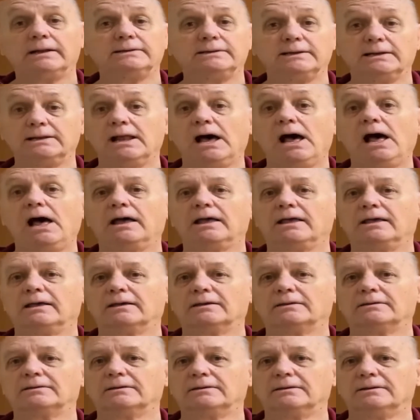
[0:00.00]

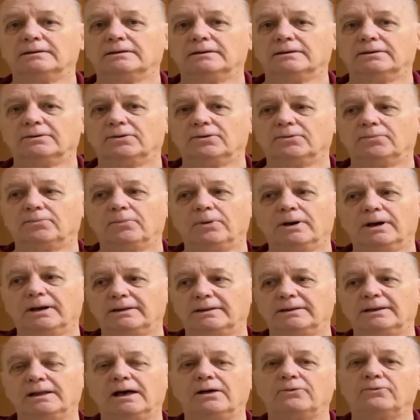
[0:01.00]
denying, but
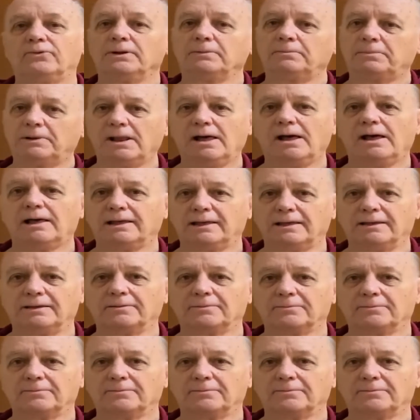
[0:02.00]
not replying.